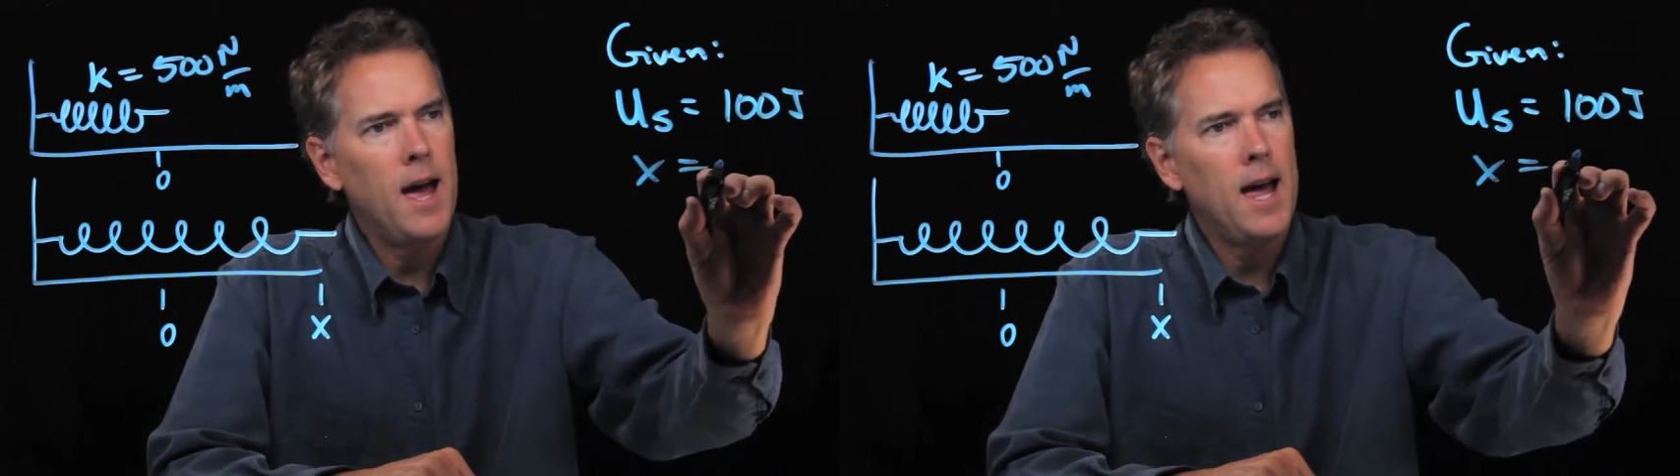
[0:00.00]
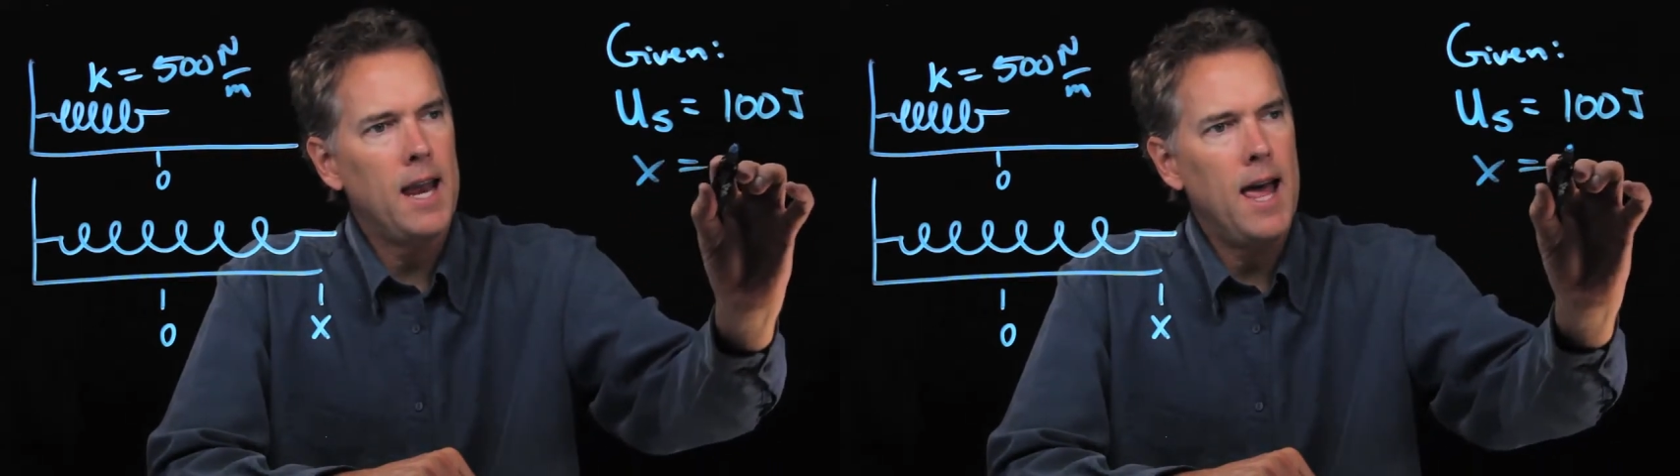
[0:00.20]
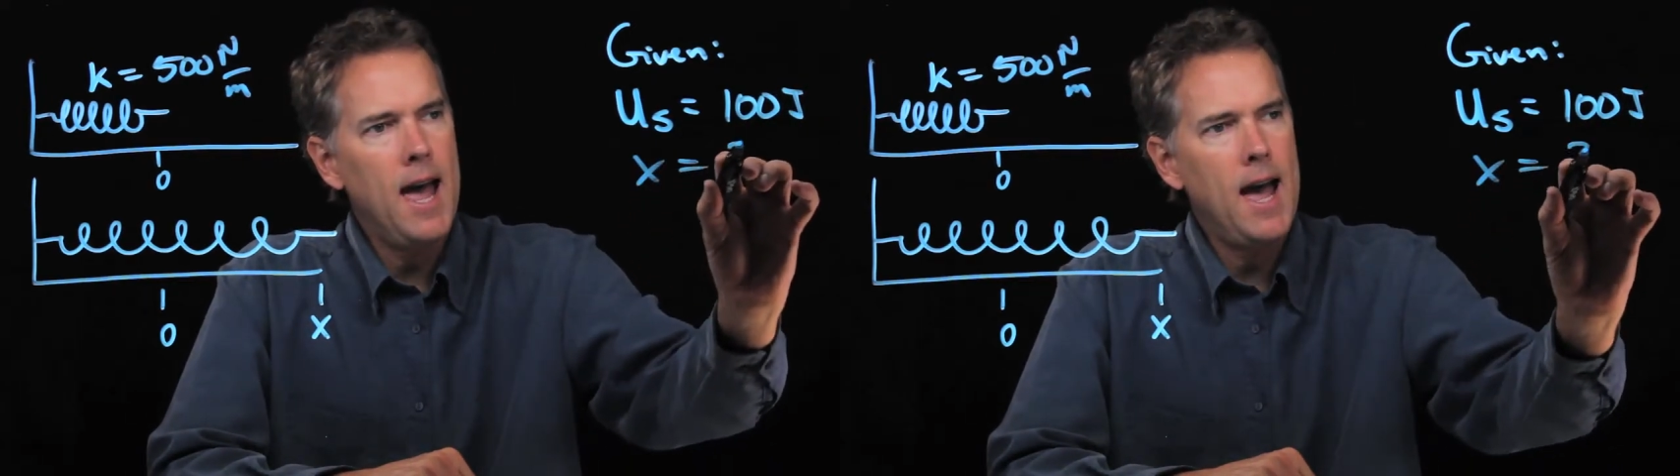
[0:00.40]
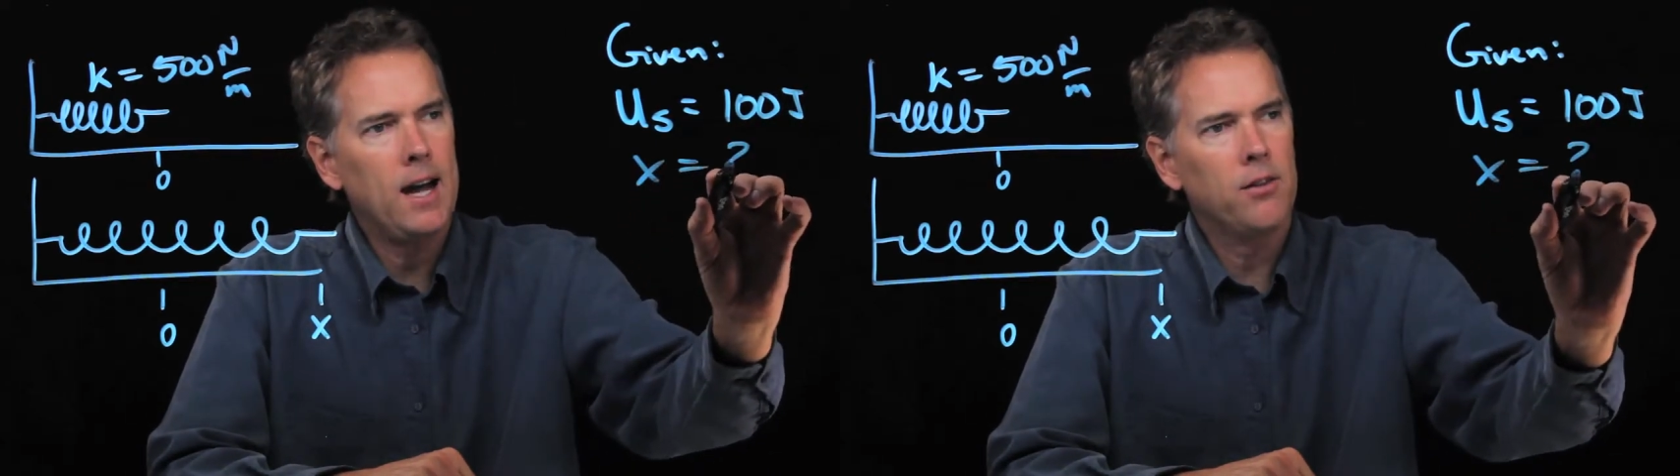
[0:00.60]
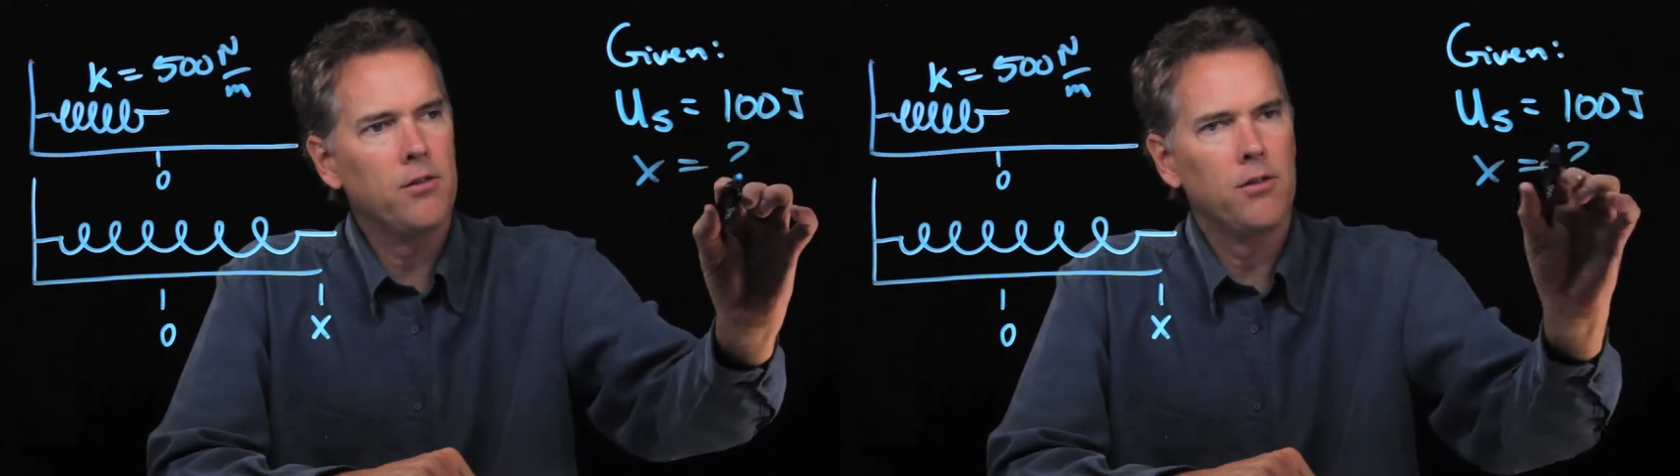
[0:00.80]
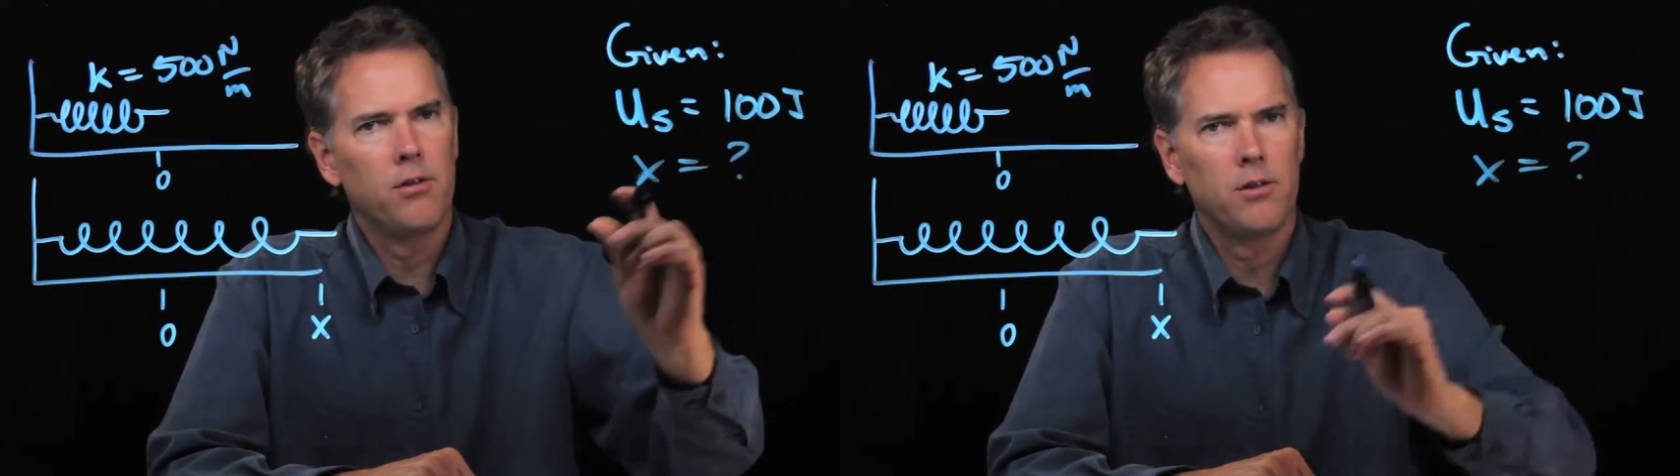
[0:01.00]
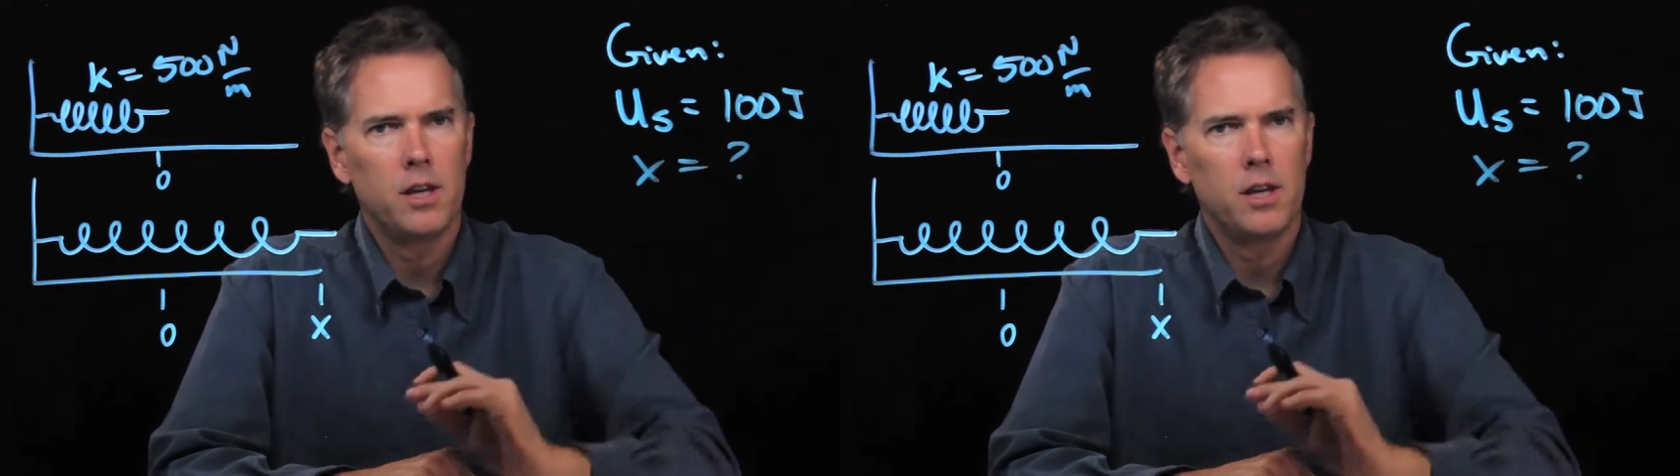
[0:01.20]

that X